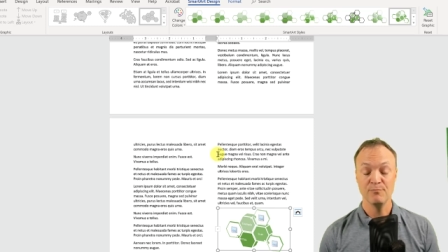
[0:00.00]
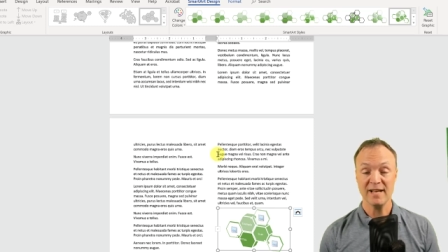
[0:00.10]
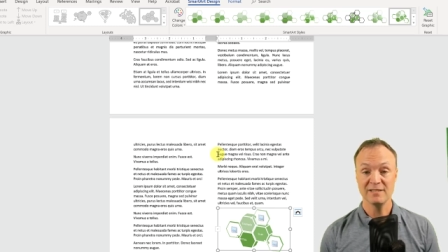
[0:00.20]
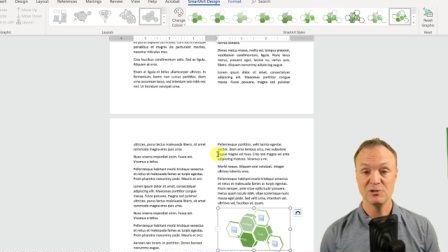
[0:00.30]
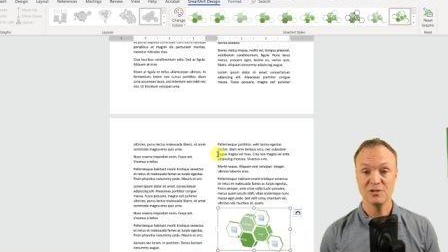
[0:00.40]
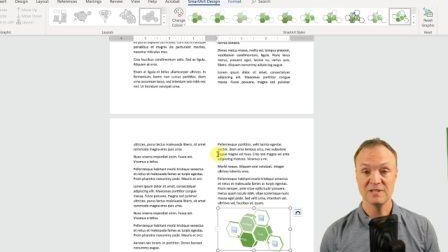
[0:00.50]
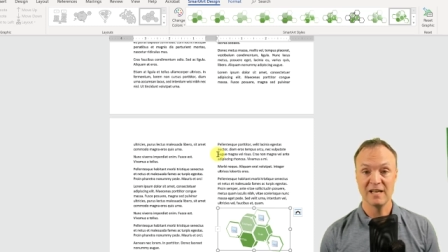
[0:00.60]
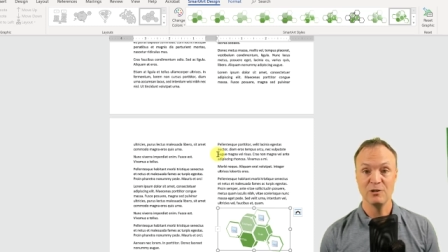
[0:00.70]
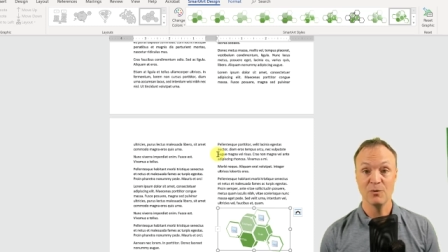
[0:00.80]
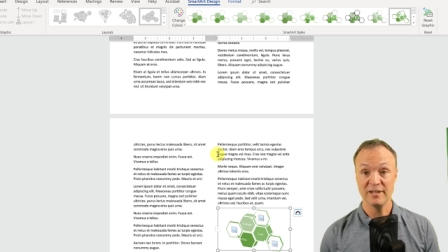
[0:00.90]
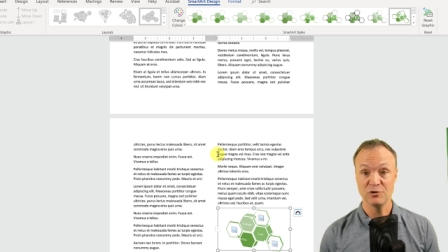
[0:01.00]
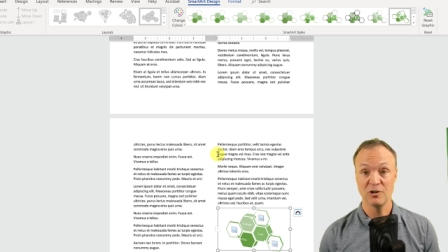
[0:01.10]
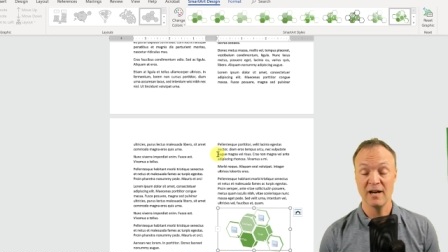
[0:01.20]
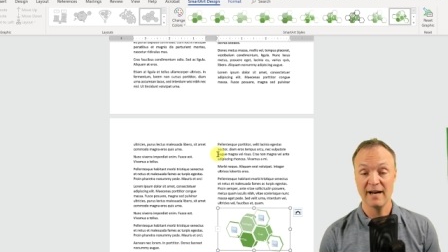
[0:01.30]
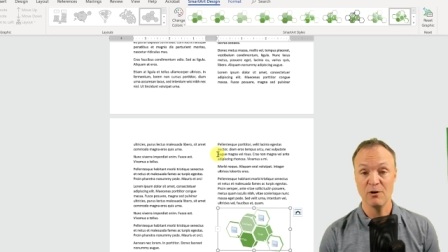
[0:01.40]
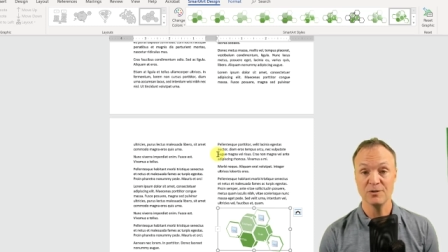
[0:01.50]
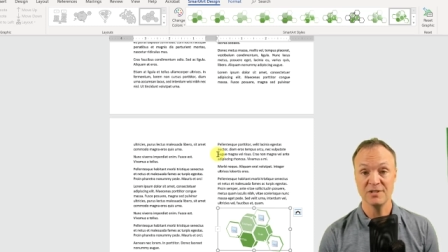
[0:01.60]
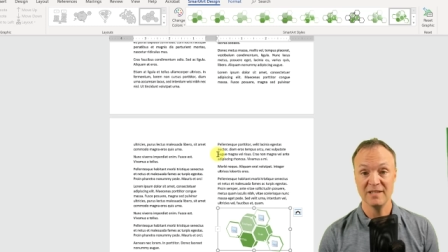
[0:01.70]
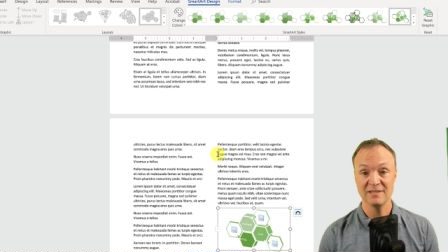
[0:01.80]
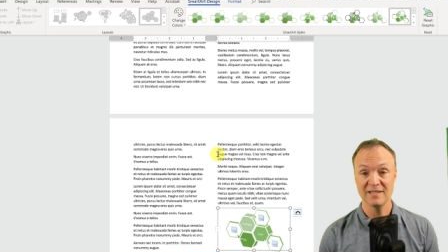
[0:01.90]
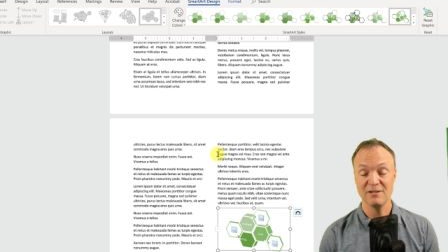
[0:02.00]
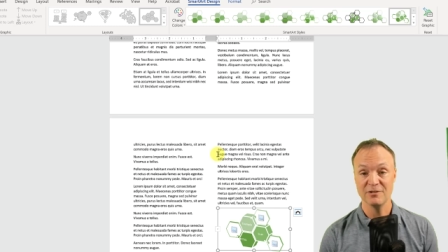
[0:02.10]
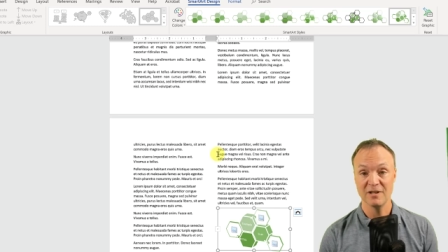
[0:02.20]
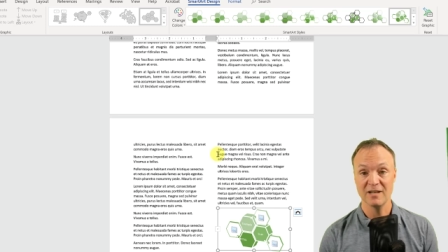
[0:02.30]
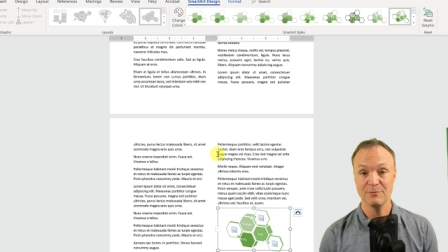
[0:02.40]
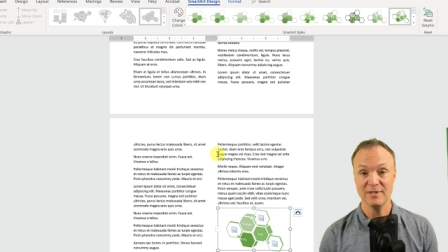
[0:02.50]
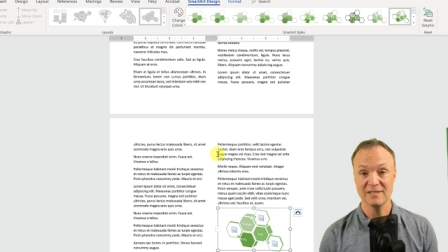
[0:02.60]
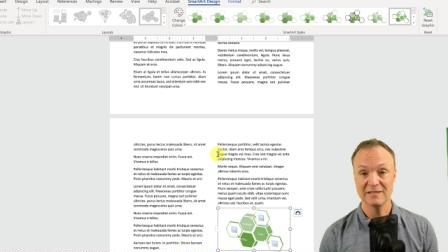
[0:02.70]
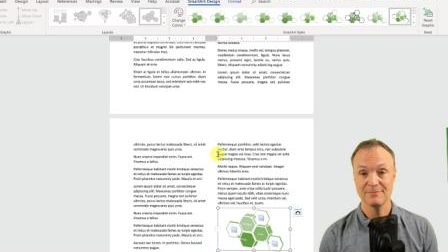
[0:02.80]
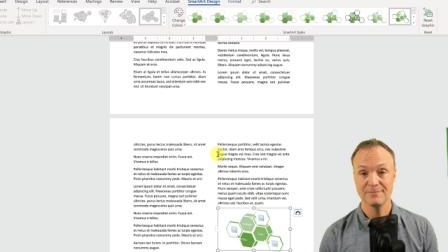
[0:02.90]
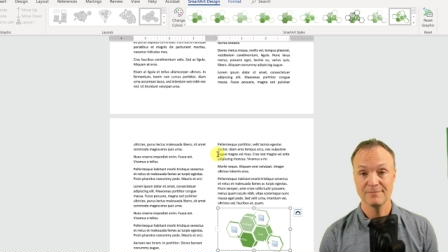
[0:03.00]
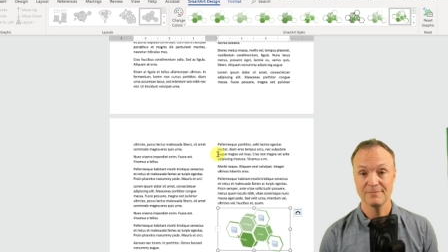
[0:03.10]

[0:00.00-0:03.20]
messages that you want to draw out inside your documents.